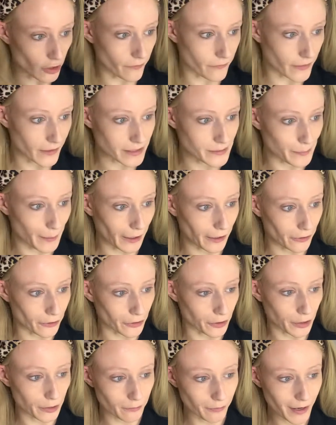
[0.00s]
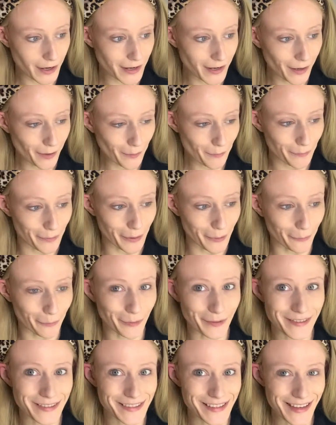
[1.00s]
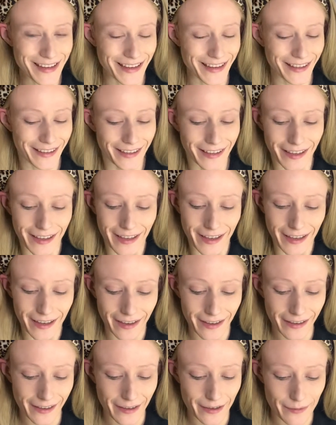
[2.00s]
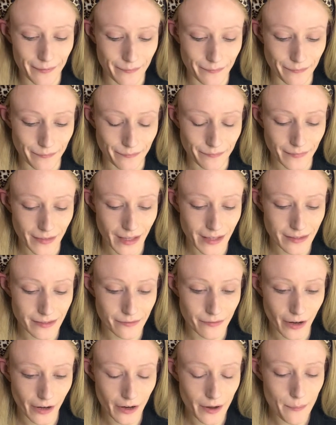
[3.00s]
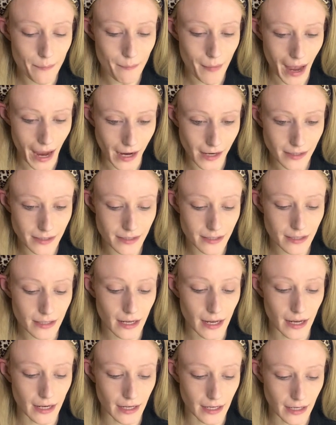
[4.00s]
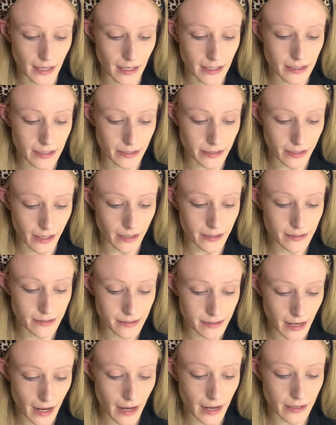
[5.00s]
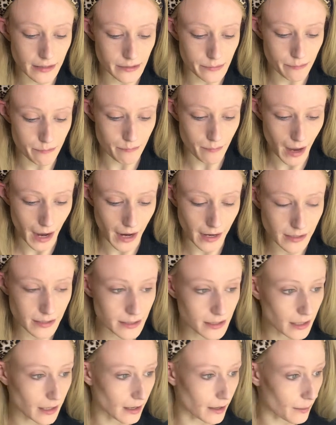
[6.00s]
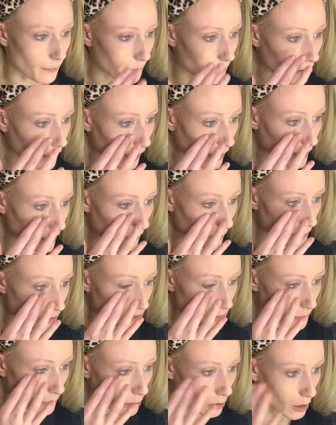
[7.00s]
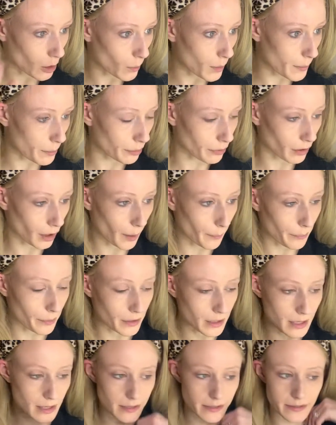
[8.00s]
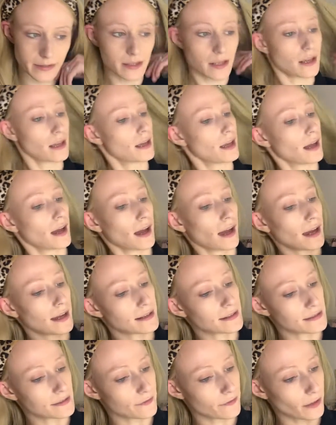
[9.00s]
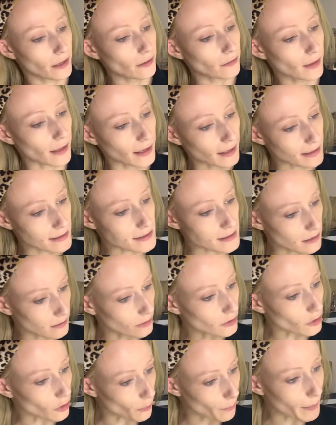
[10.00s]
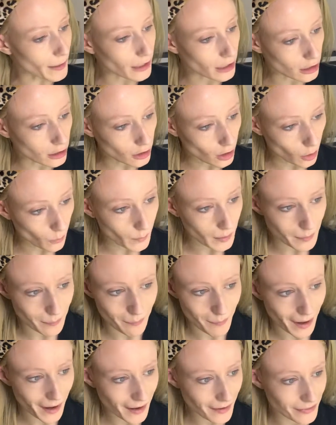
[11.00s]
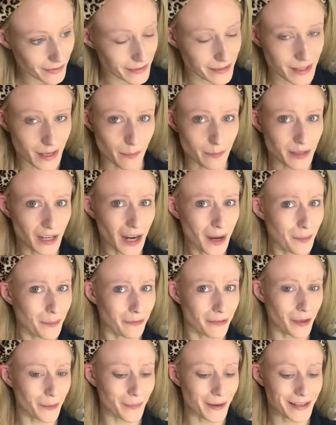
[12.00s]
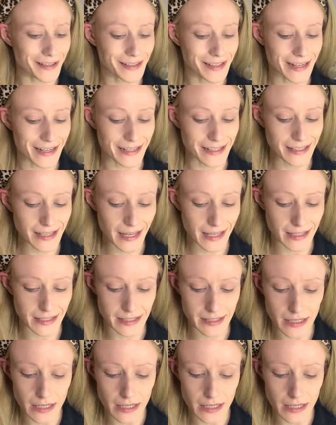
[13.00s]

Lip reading: that's bad or good right now, but we'll see. It's very matte, and it does say it's matte, kind of with some glowy properties. I feel like it's a little bit glowy and matte at the same time, if that makes any sense.